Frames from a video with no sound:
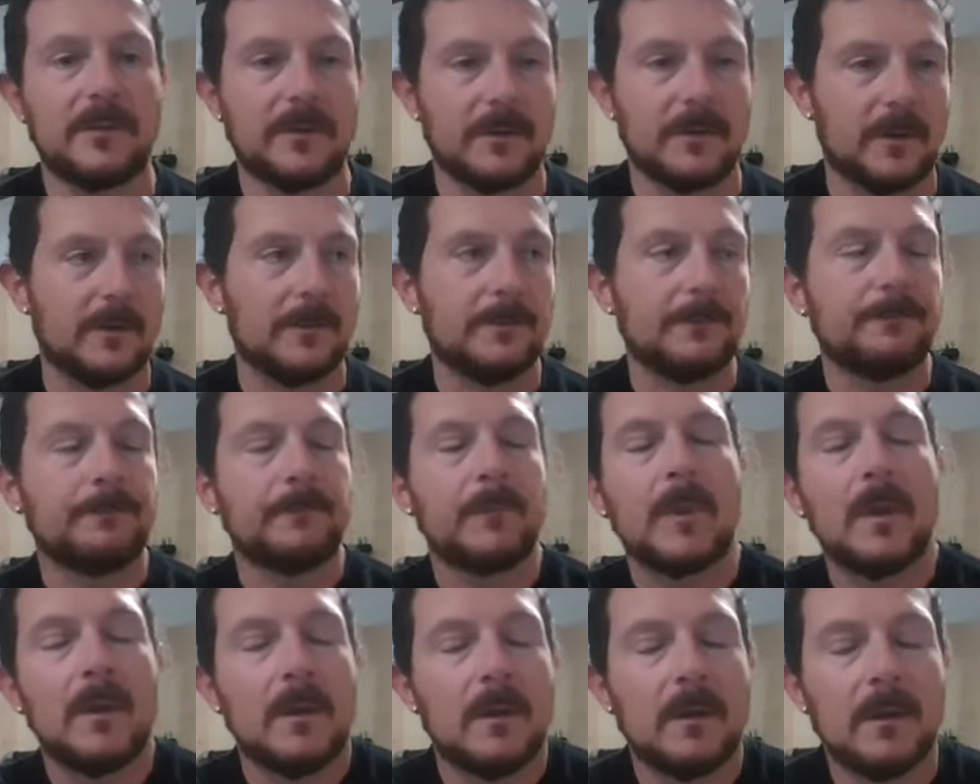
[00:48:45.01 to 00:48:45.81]
So
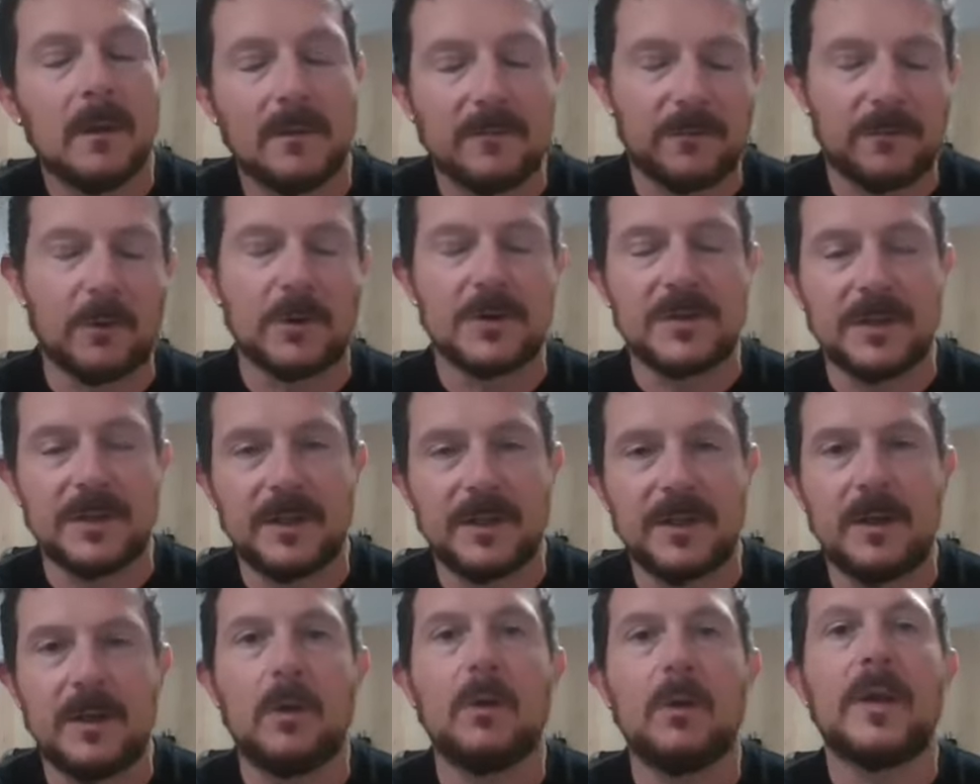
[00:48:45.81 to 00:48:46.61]

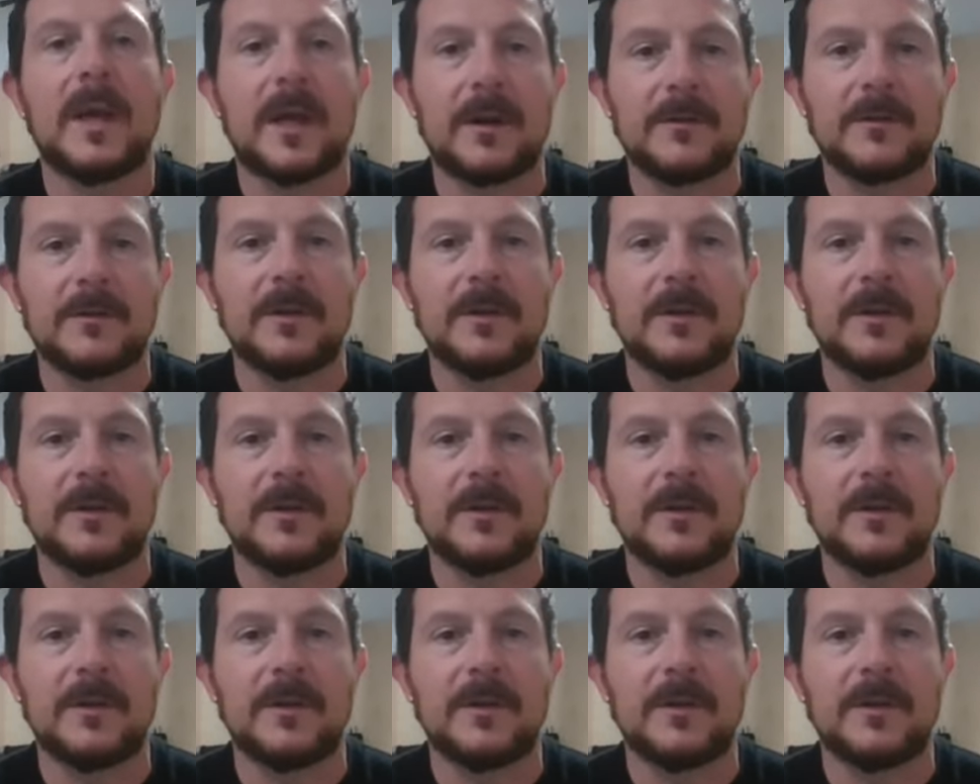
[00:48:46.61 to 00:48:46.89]
unfortunately, the old